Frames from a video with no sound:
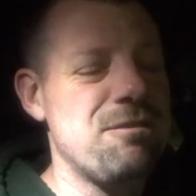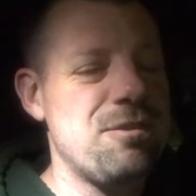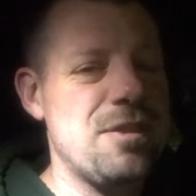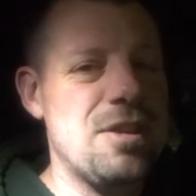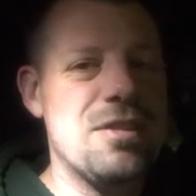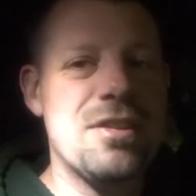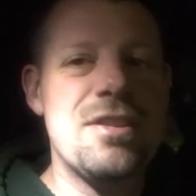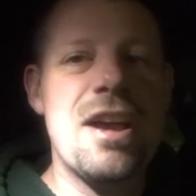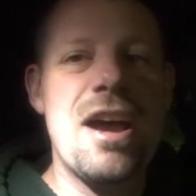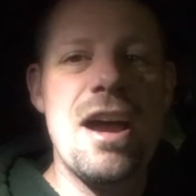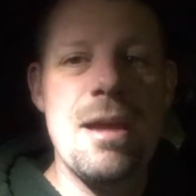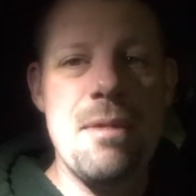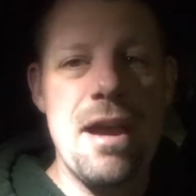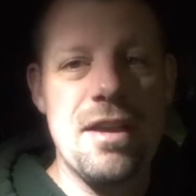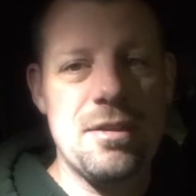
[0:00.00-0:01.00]
There's a
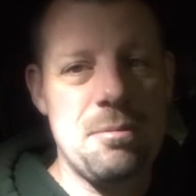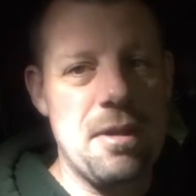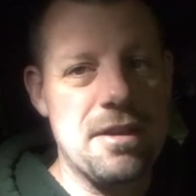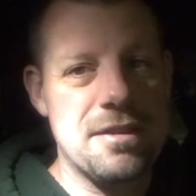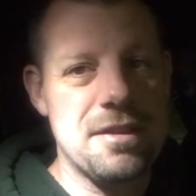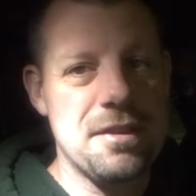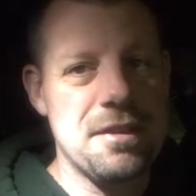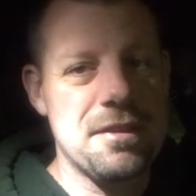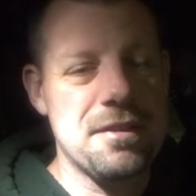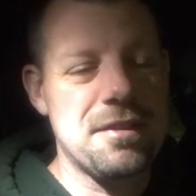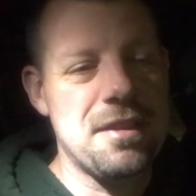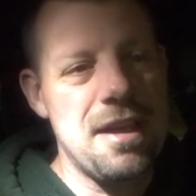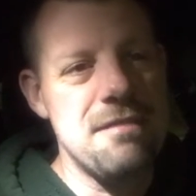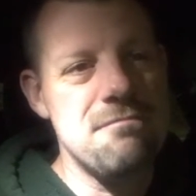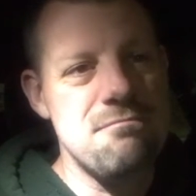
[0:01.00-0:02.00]
time aspect to this
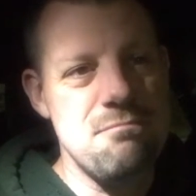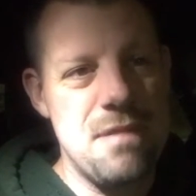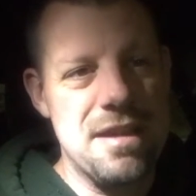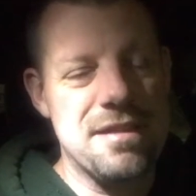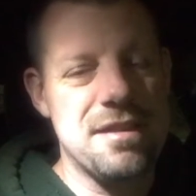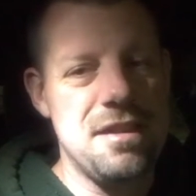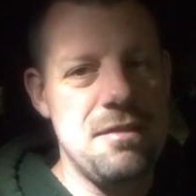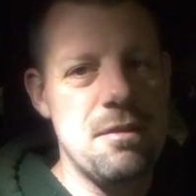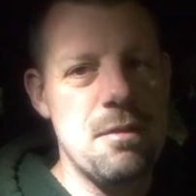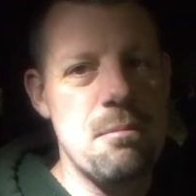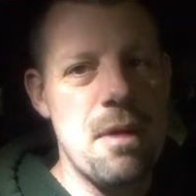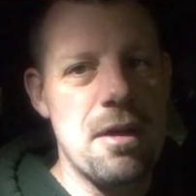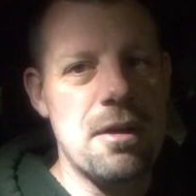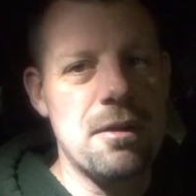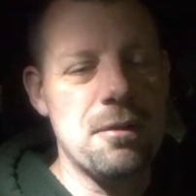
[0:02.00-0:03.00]
that makes it even
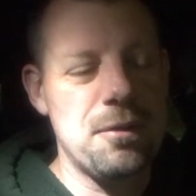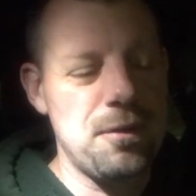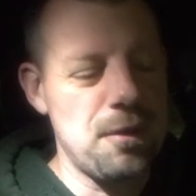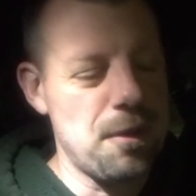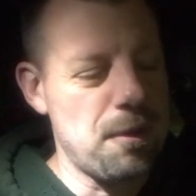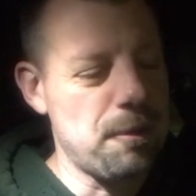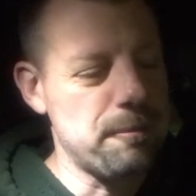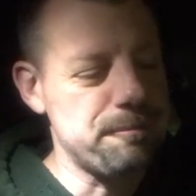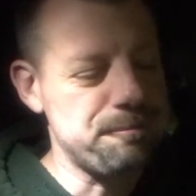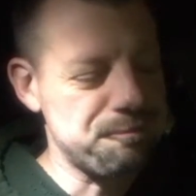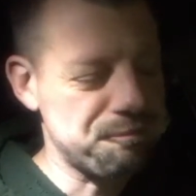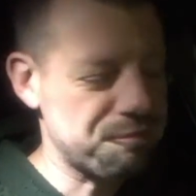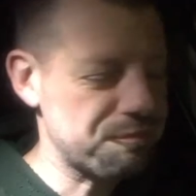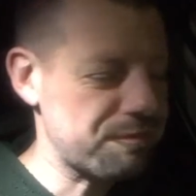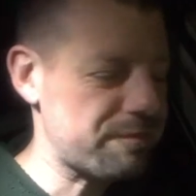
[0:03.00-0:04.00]
better. So
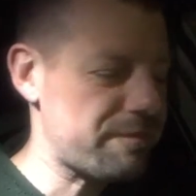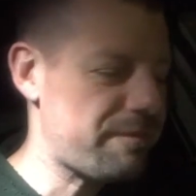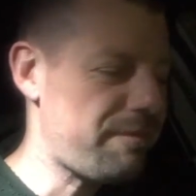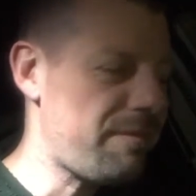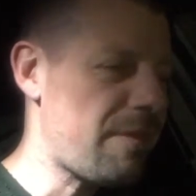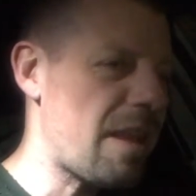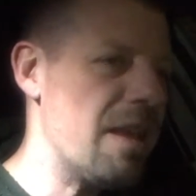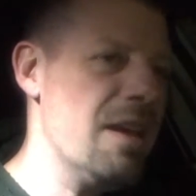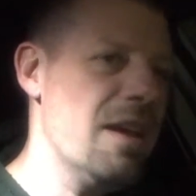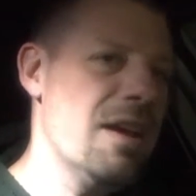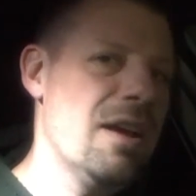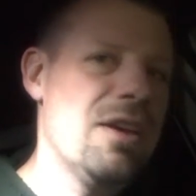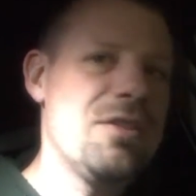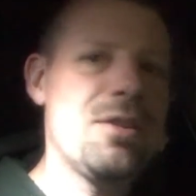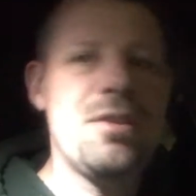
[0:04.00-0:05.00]

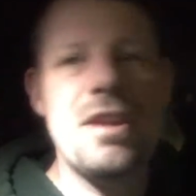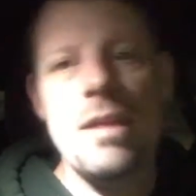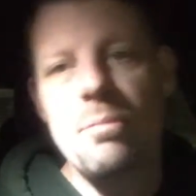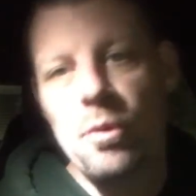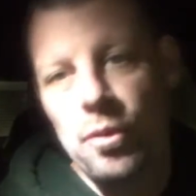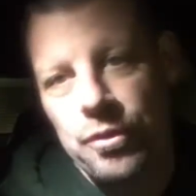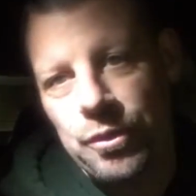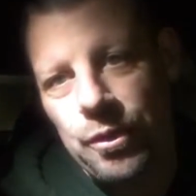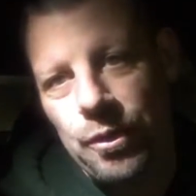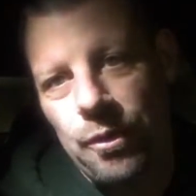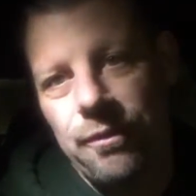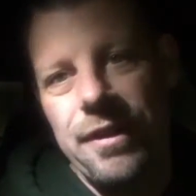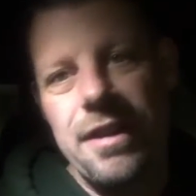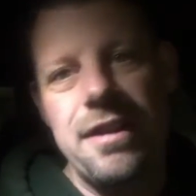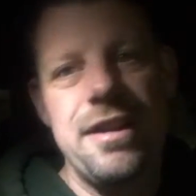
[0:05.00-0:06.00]
Deadpool 2,
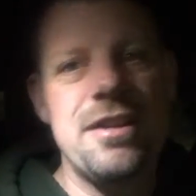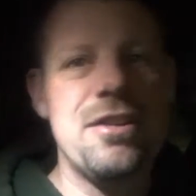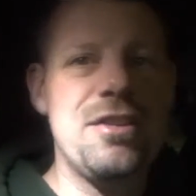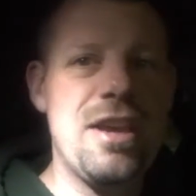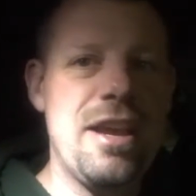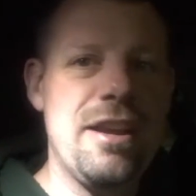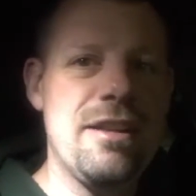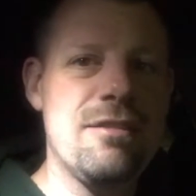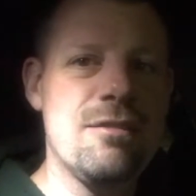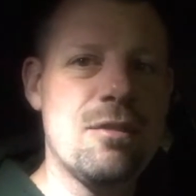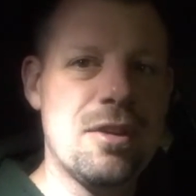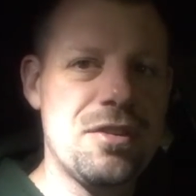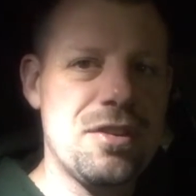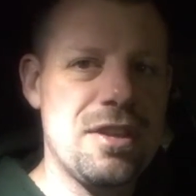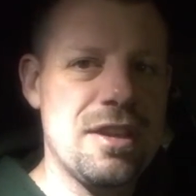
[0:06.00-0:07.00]
very entertaining.
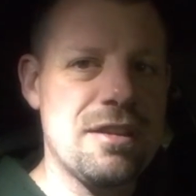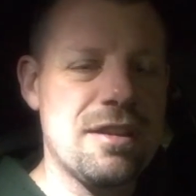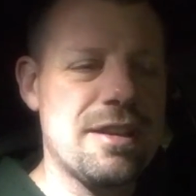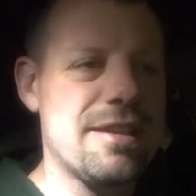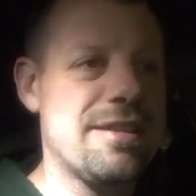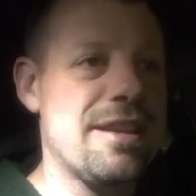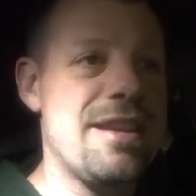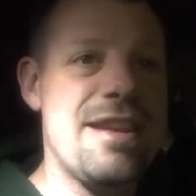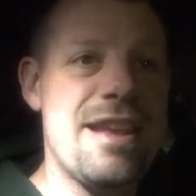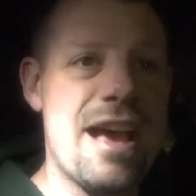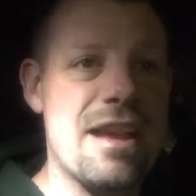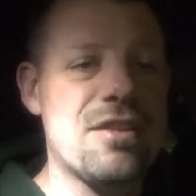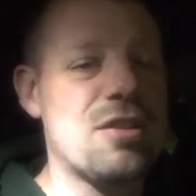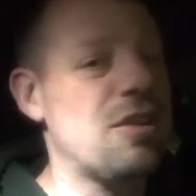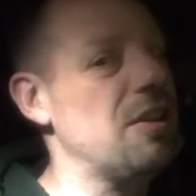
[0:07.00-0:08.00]
Once again, like I said,
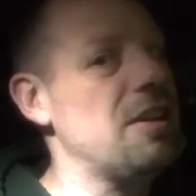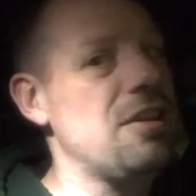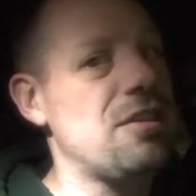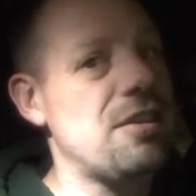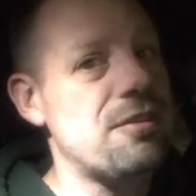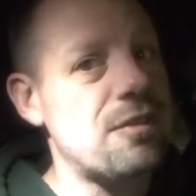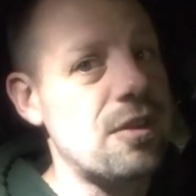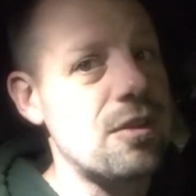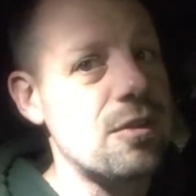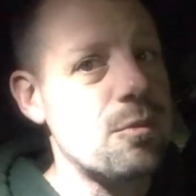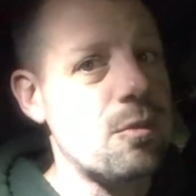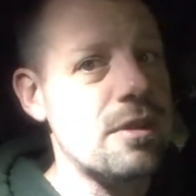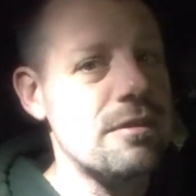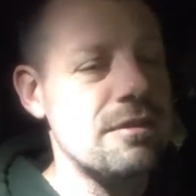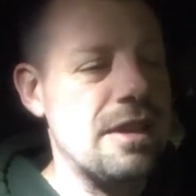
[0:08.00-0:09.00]
not as good as the first
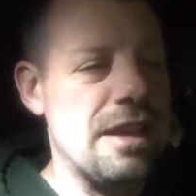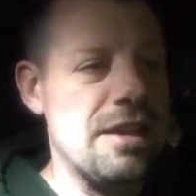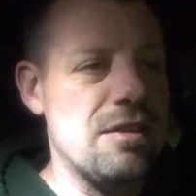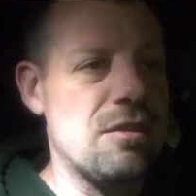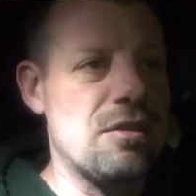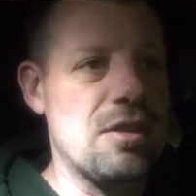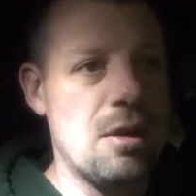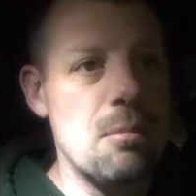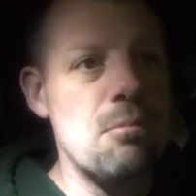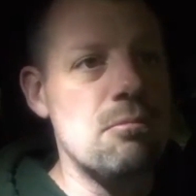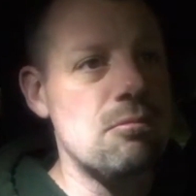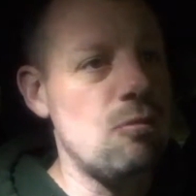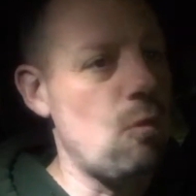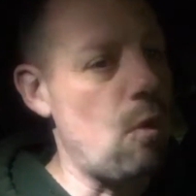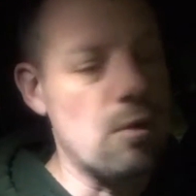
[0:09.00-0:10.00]
one, as
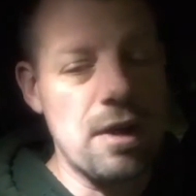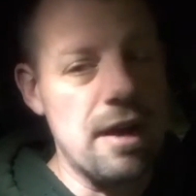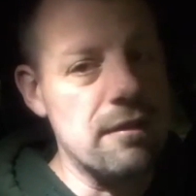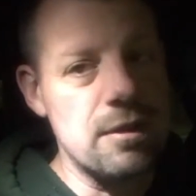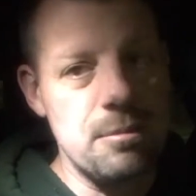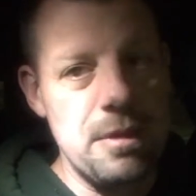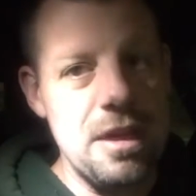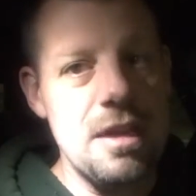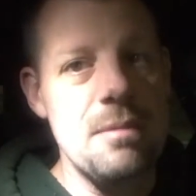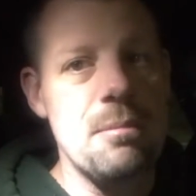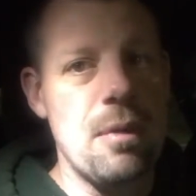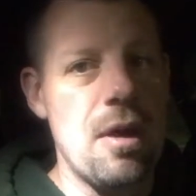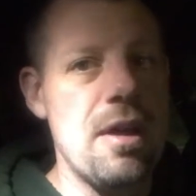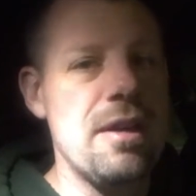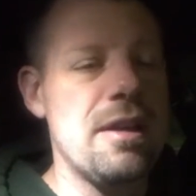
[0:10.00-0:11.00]
some won't ever be,
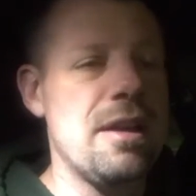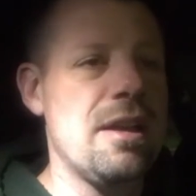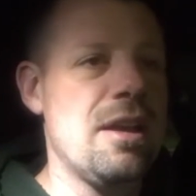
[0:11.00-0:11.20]
but